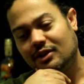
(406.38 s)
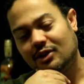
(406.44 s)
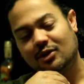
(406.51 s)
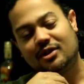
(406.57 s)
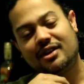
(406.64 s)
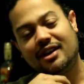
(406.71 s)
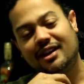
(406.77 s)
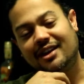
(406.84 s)

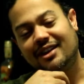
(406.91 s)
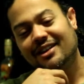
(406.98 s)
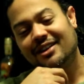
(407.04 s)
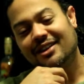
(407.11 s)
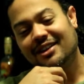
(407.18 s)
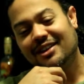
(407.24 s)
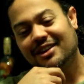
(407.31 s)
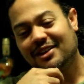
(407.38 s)
Okay,
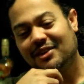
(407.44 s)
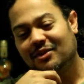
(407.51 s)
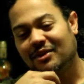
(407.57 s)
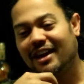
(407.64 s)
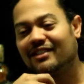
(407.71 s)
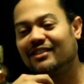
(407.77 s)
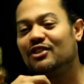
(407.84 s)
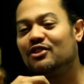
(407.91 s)
well
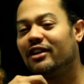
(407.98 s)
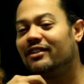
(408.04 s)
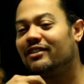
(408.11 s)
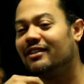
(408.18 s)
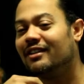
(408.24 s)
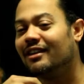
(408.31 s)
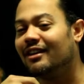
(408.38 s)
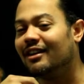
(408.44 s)
that's
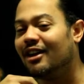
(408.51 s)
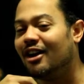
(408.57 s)
interesting.